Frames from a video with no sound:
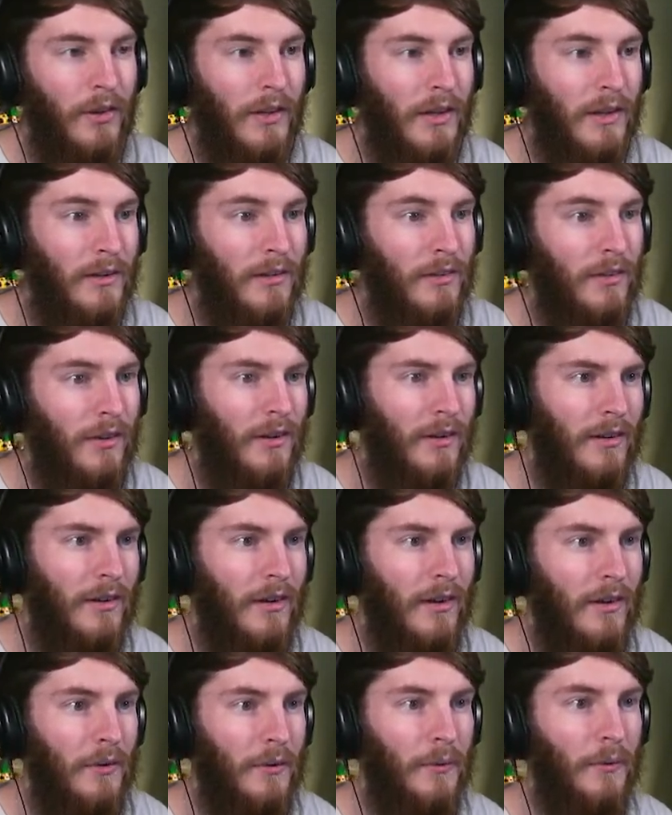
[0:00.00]
the lights are on.
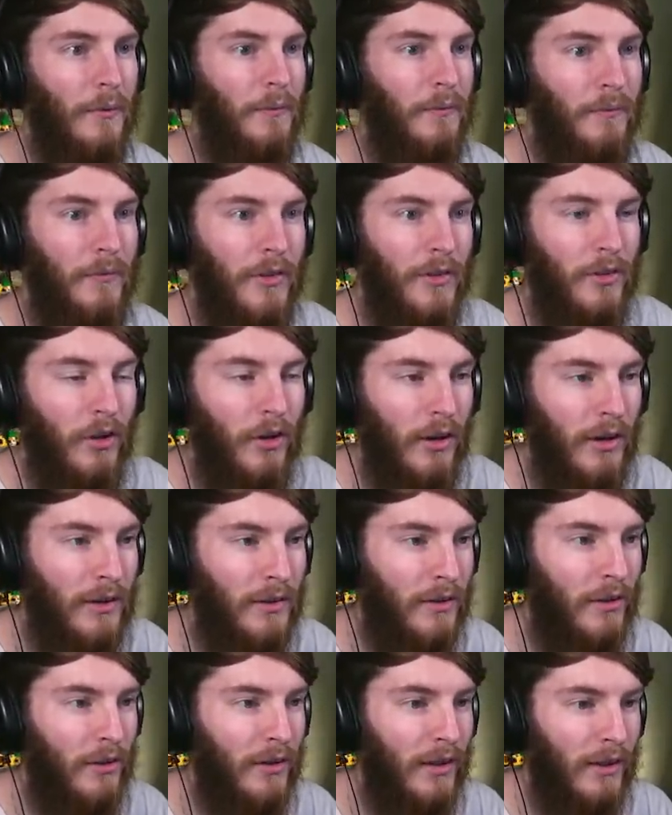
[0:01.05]
Alright, cool sorry, your